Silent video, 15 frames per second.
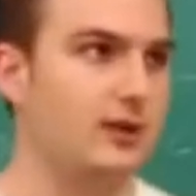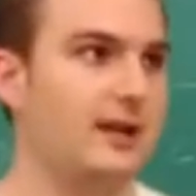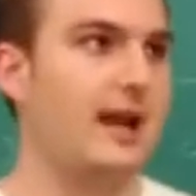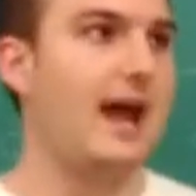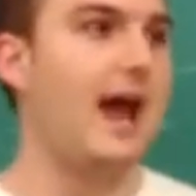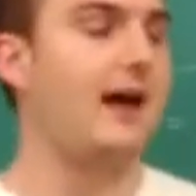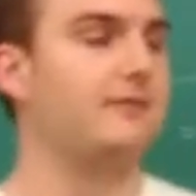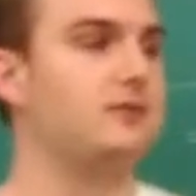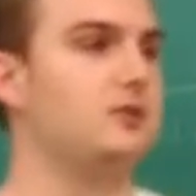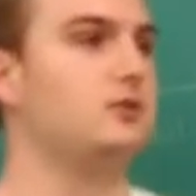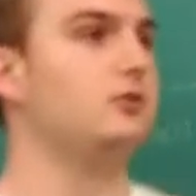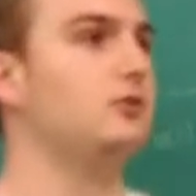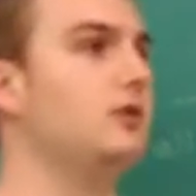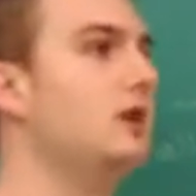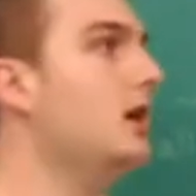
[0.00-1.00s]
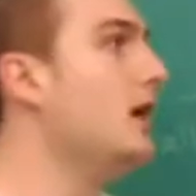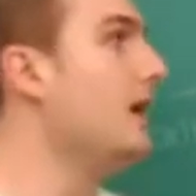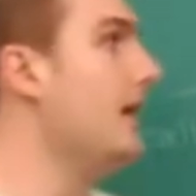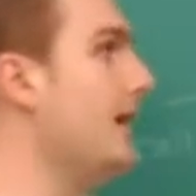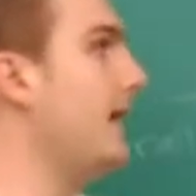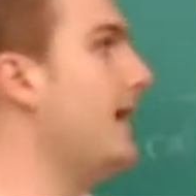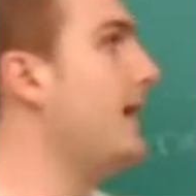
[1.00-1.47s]
You're going to have to
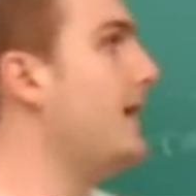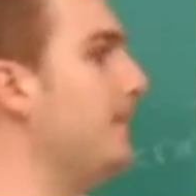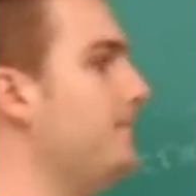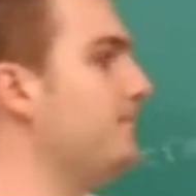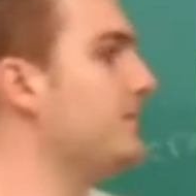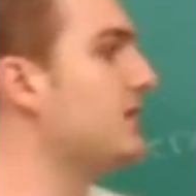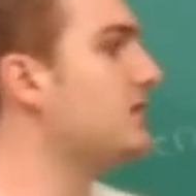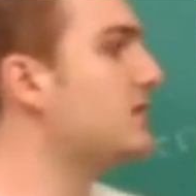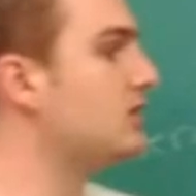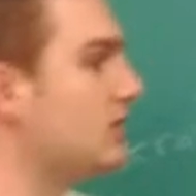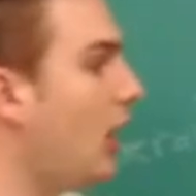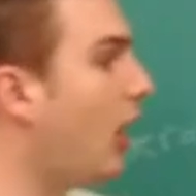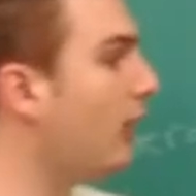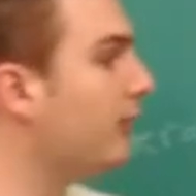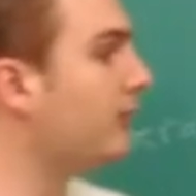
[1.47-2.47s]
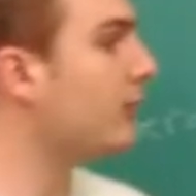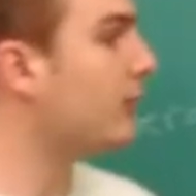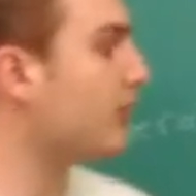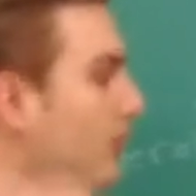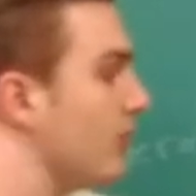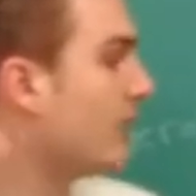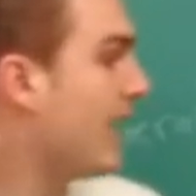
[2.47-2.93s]
solve
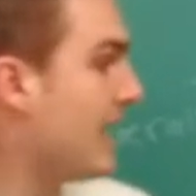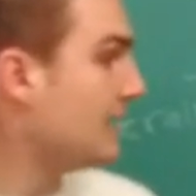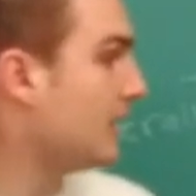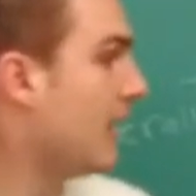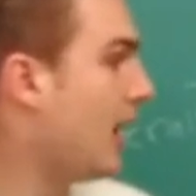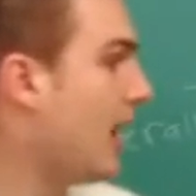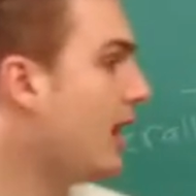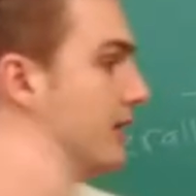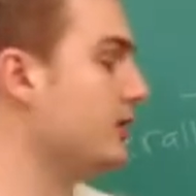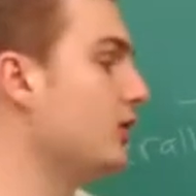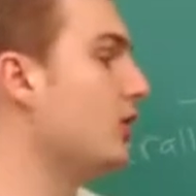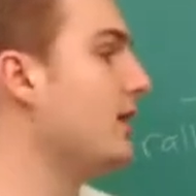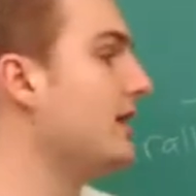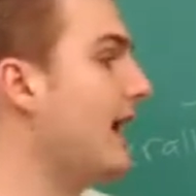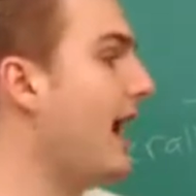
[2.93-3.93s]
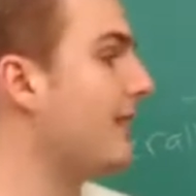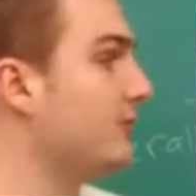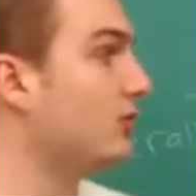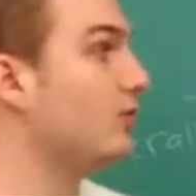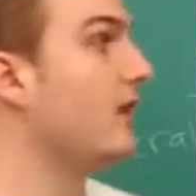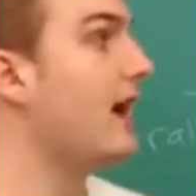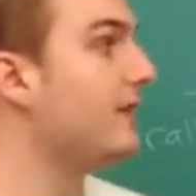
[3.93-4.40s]
for the rate law. You're going to have
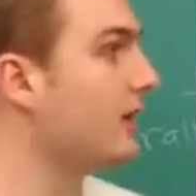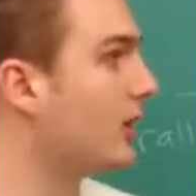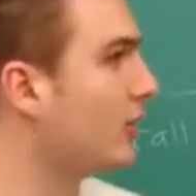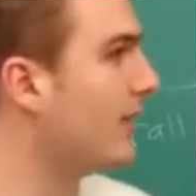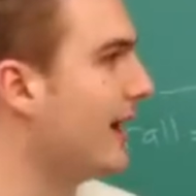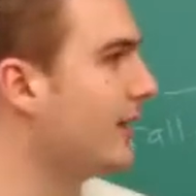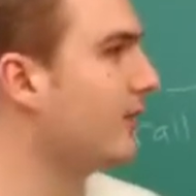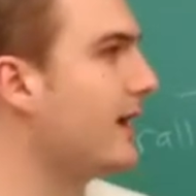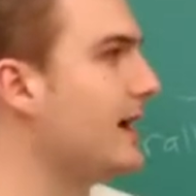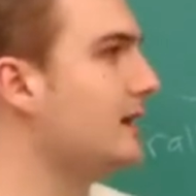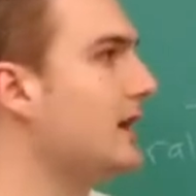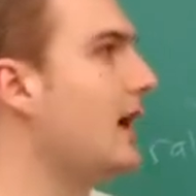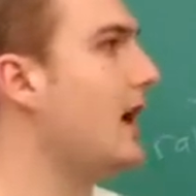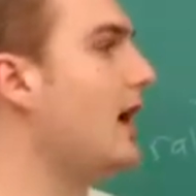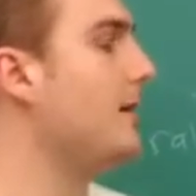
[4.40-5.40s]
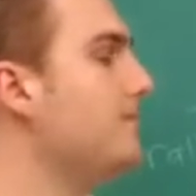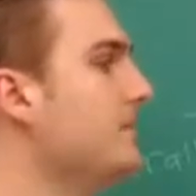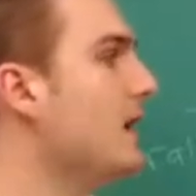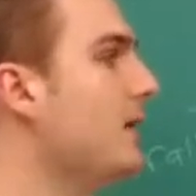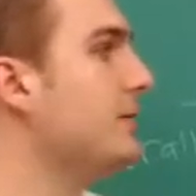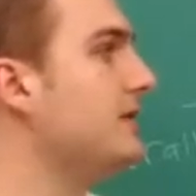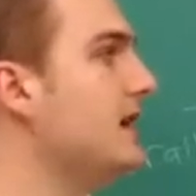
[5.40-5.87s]
to write the correct rate law,
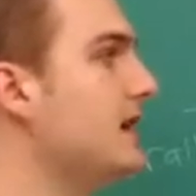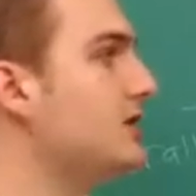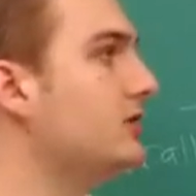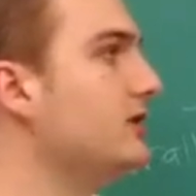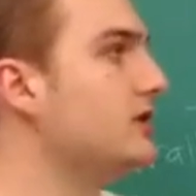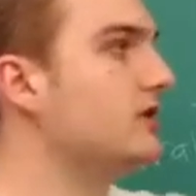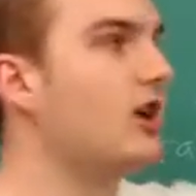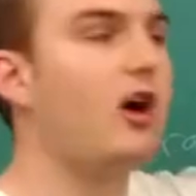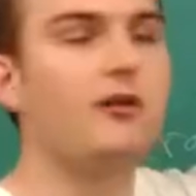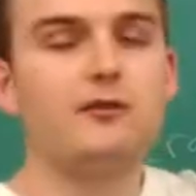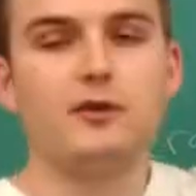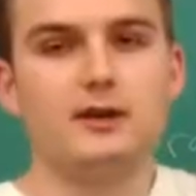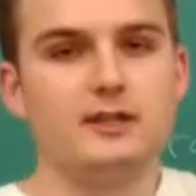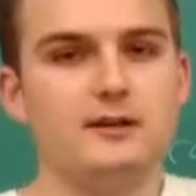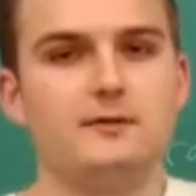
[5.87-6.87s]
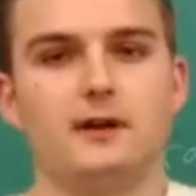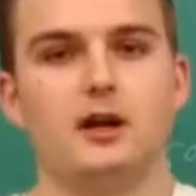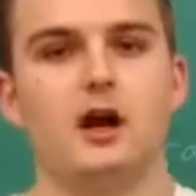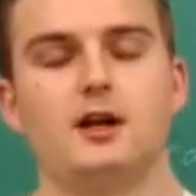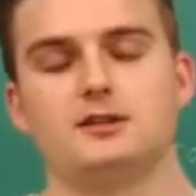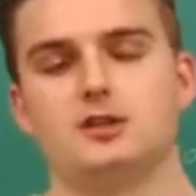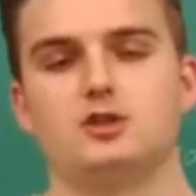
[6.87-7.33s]
potentially solve for a different
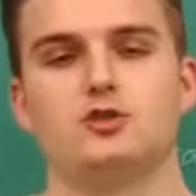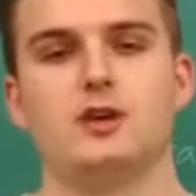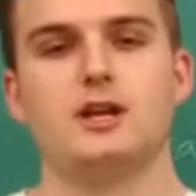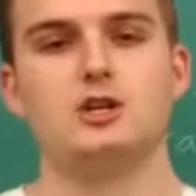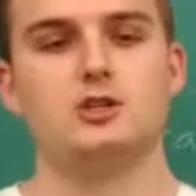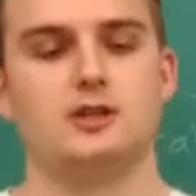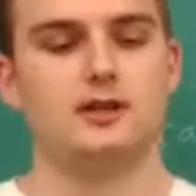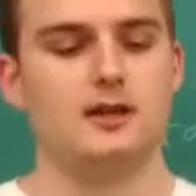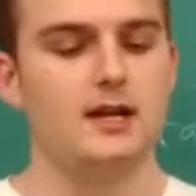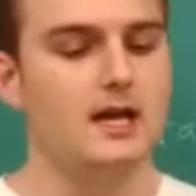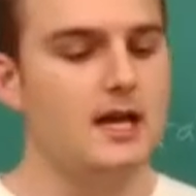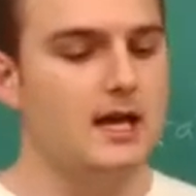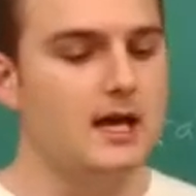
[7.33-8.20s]
concentration.